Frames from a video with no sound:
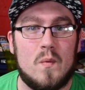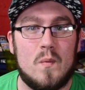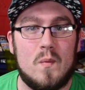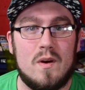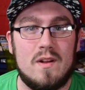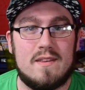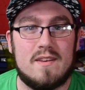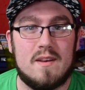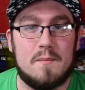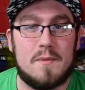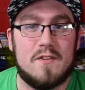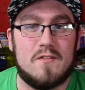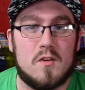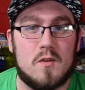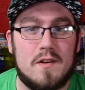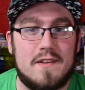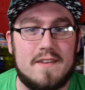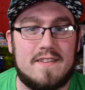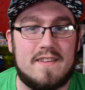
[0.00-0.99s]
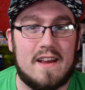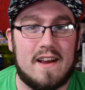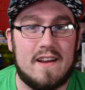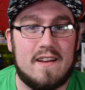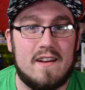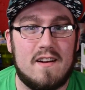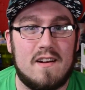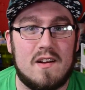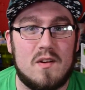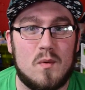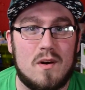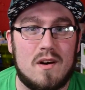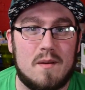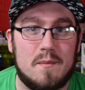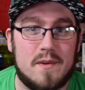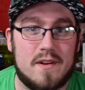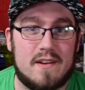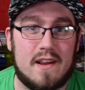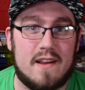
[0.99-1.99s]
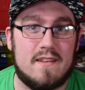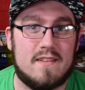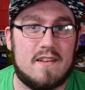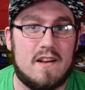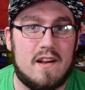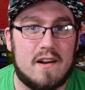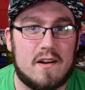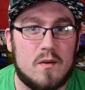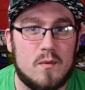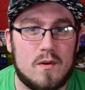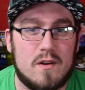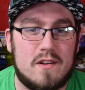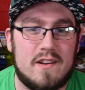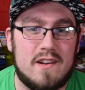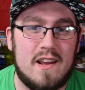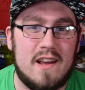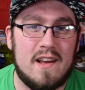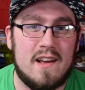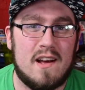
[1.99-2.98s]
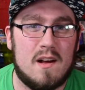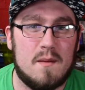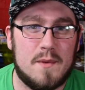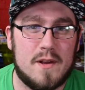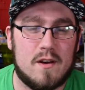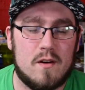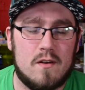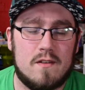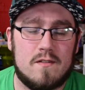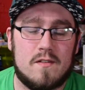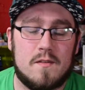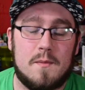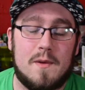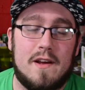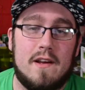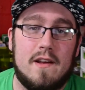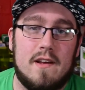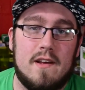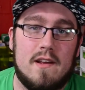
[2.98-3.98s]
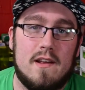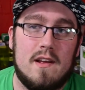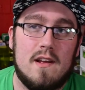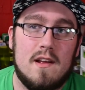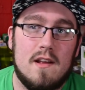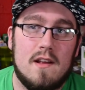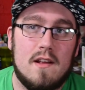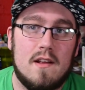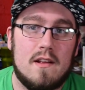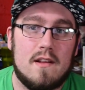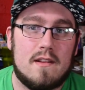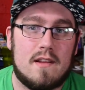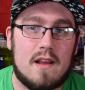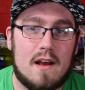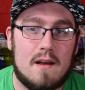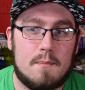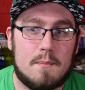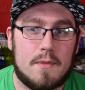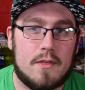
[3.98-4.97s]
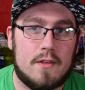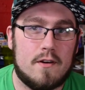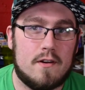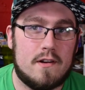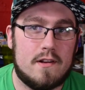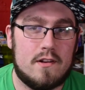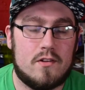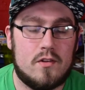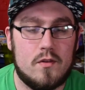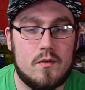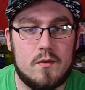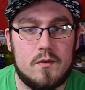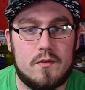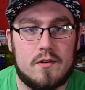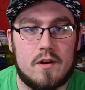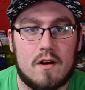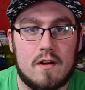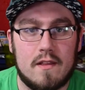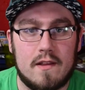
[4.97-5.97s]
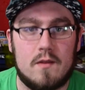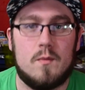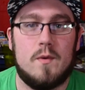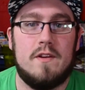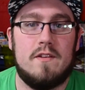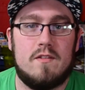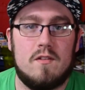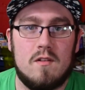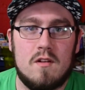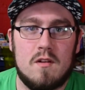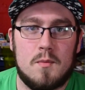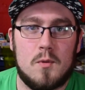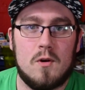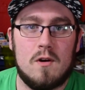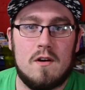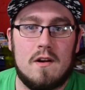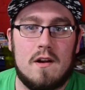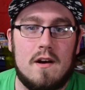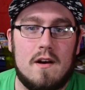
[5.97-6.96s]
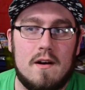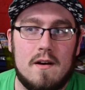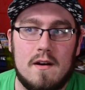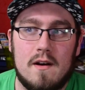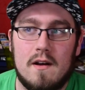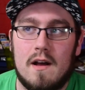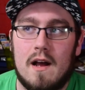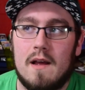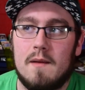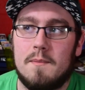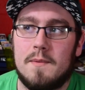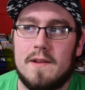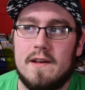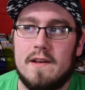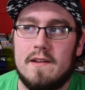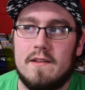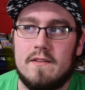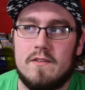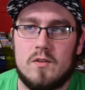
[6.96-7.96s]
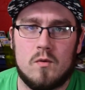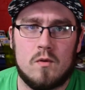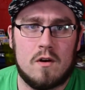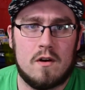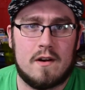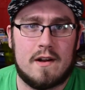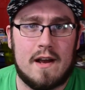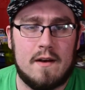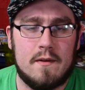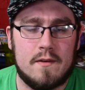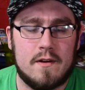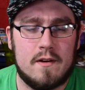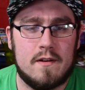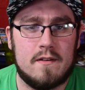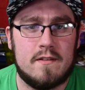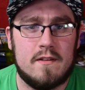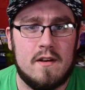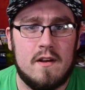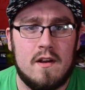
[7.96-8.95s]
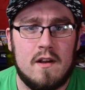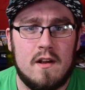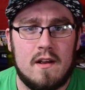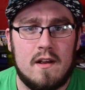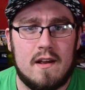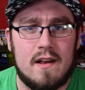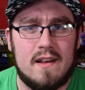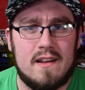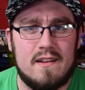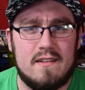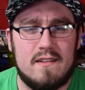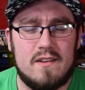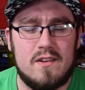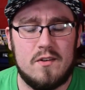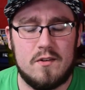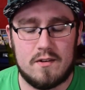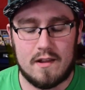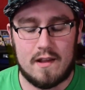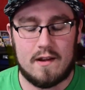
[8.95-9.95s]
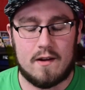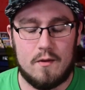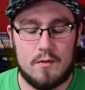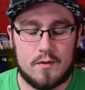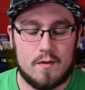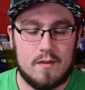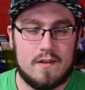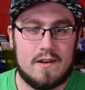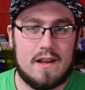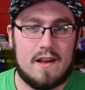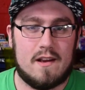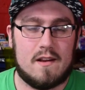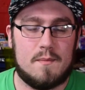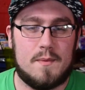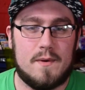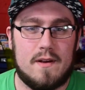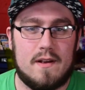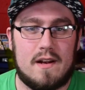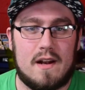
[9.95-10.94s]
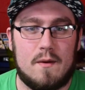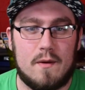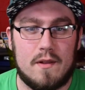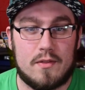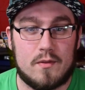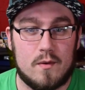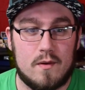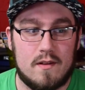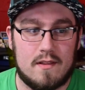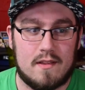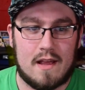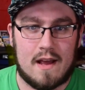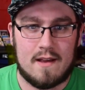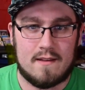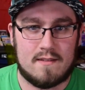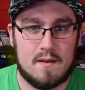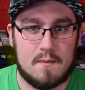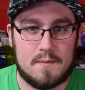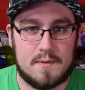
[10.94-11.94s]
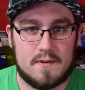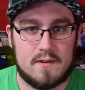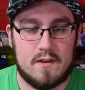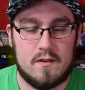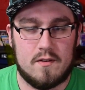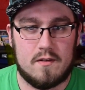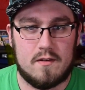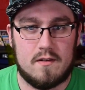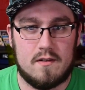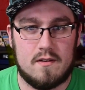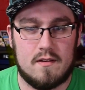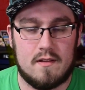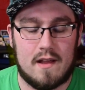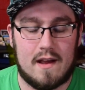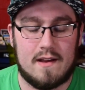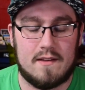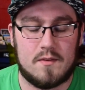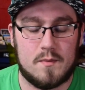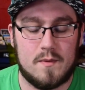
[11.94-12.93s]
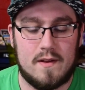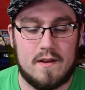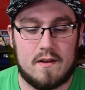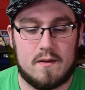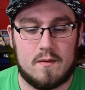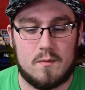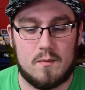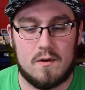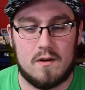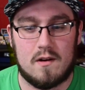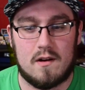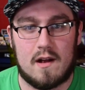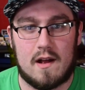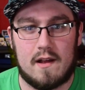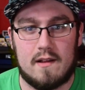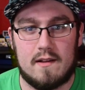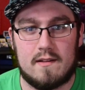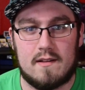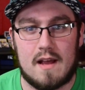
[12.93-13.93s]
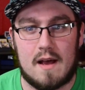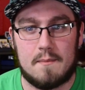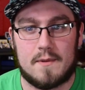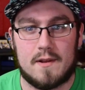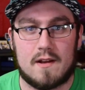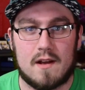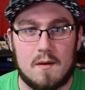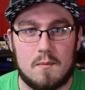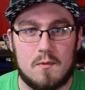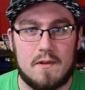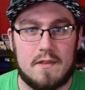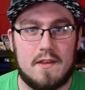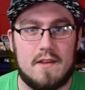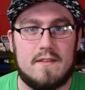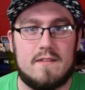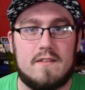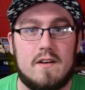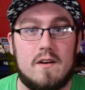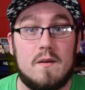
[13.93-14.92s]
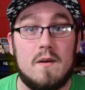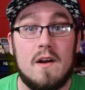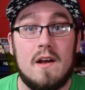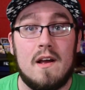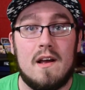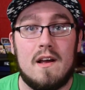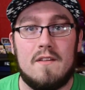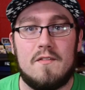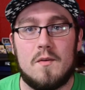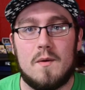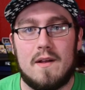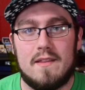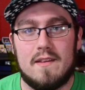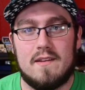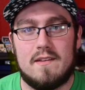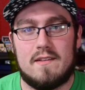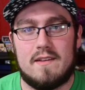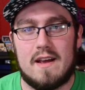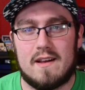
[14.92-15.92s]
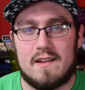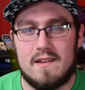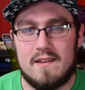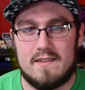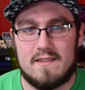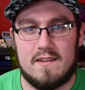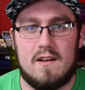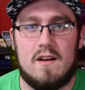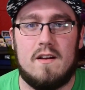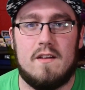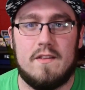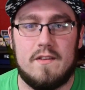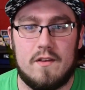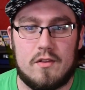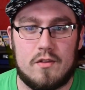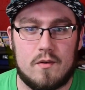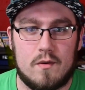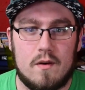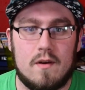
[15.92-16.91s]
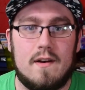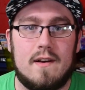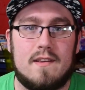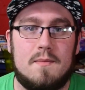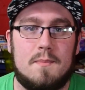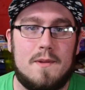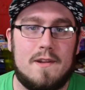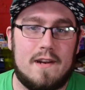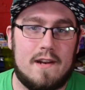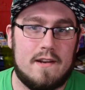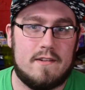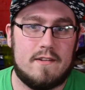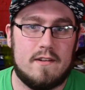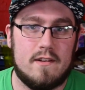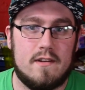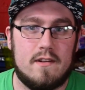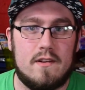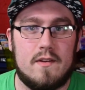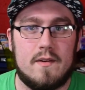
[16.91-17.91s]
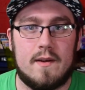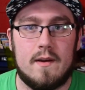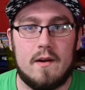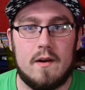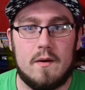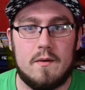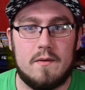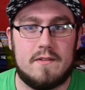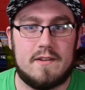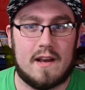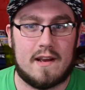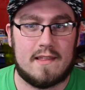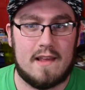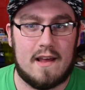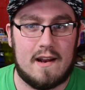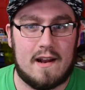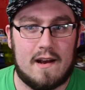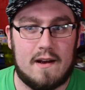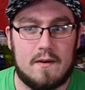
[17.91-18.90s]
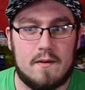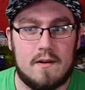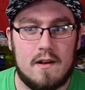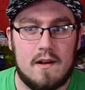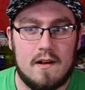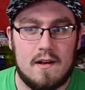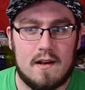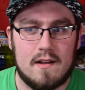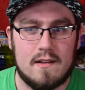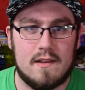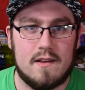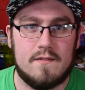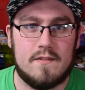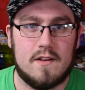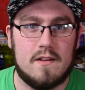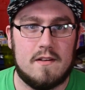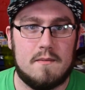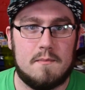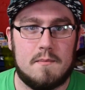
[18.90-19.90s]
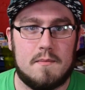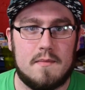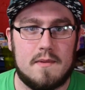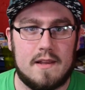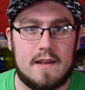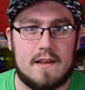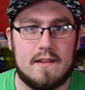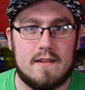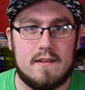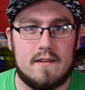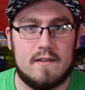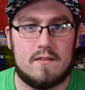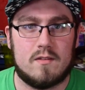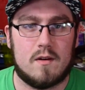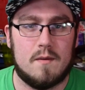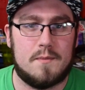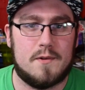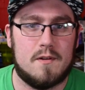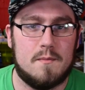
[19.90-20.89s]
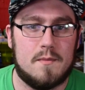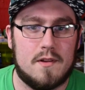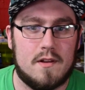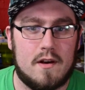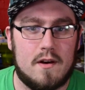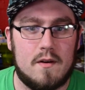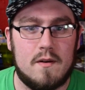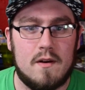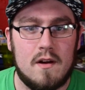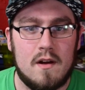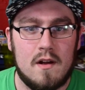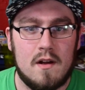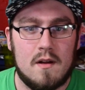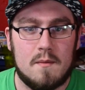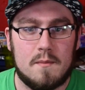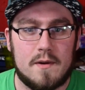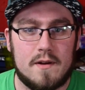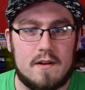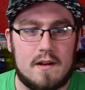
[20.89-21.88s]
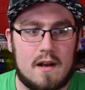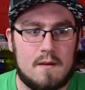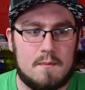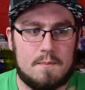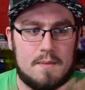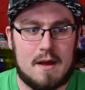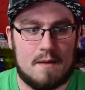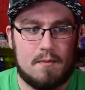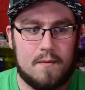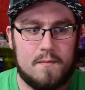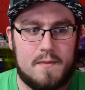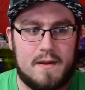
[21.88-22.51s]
What's up, everyone? Zach here, and welcome to Taste Talk, where today I'll be going over my top 32 Charlotte regional report. I played Zoroark counters, and usually I go through the deck, but I went through it last week, where I topped a cup with it. So if you want the deck list and all the thorough explanation, you can go check that out. I'll leave a link in the description below, but I'll pop up